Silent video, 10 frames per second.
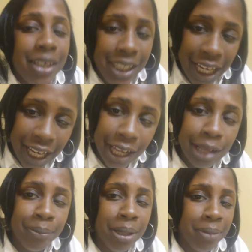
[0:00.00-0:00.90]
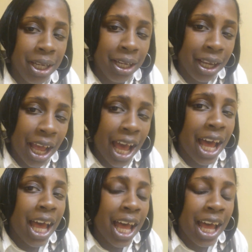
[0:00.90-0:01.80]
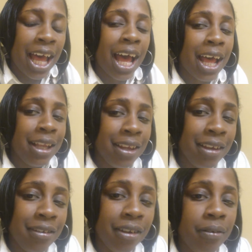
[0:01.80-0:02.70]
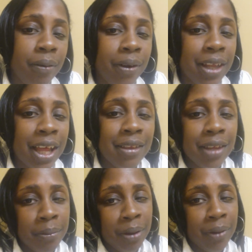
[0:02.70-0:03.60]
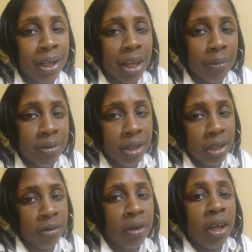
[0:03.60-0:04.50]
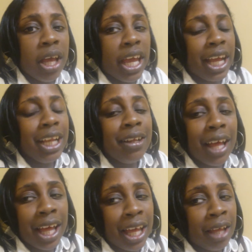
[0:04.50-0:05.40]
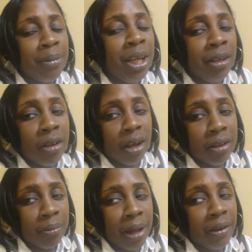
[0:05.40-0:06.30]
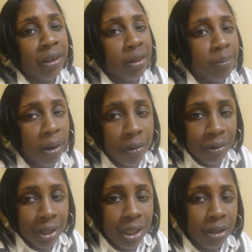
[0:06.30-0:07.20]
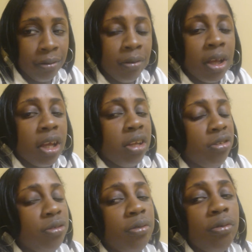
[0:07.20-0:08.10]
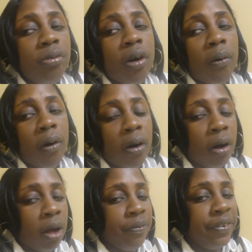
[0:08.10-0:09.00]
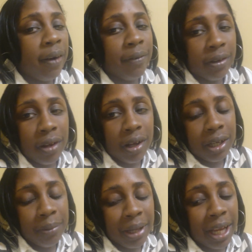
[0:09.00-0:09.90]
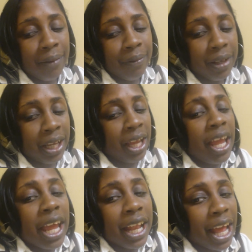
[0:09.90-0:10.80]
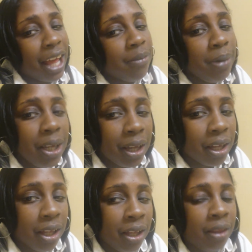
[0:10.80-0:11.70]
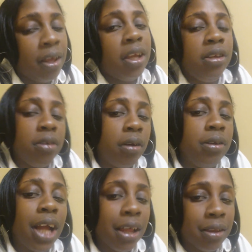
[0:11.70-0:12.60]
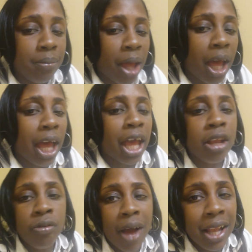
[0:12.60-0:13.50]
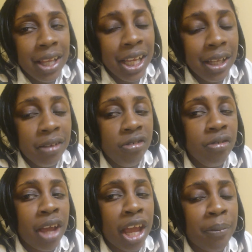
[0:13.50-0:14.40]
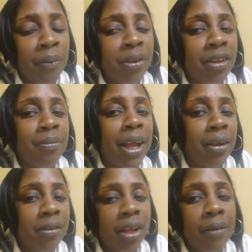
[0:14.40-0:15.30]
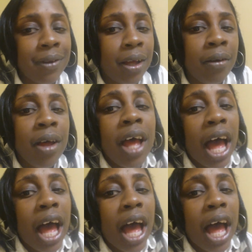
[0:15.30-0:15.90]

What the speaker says: yeah, Mimi, I tend to agree with that sentiment when it comes to you. Anytime he talks about exposing you, you go off, you overtalk him and everything. And that's because, you know, you got something to hide. Do I think that you came up with this by yourself? No.